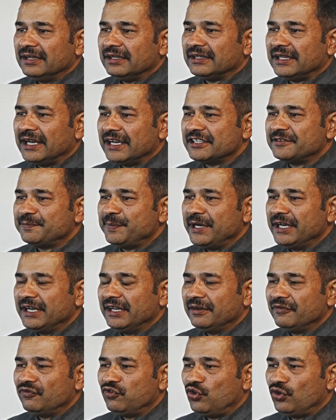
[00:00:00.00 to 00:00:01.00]
they are
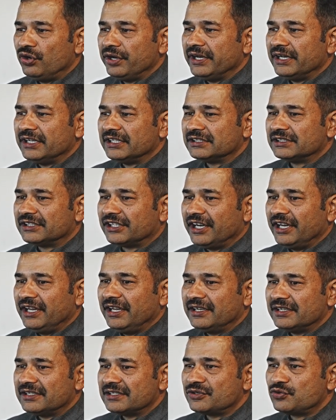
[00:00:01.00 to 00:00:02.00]
spending 4 years, 3
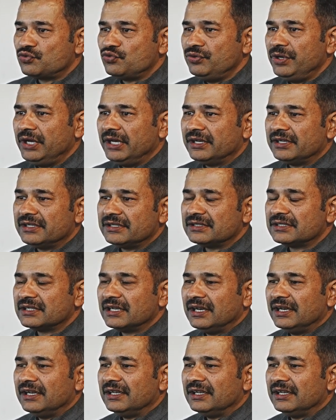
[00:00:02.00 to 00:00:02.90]
years, 2 years,